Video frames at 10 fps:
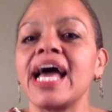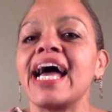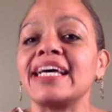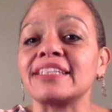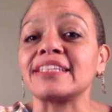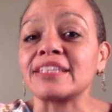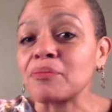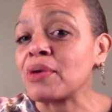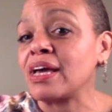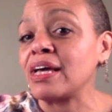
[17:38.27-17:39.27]
And
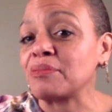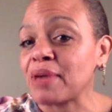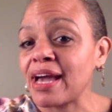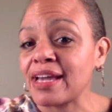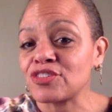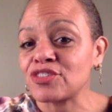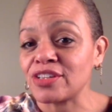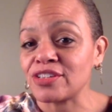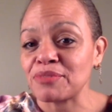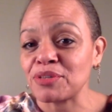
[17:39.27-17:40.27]
may I
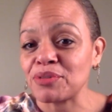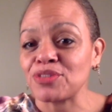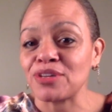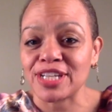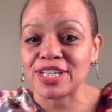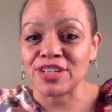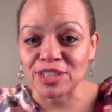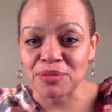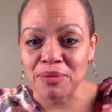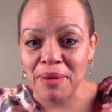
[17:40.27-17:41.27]
share something with you? I'll tell you a
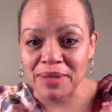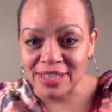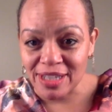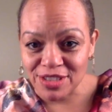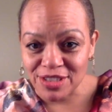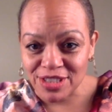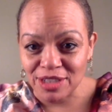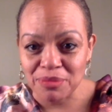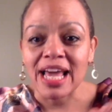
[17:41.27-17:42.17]
little bit about myself, just a little bit.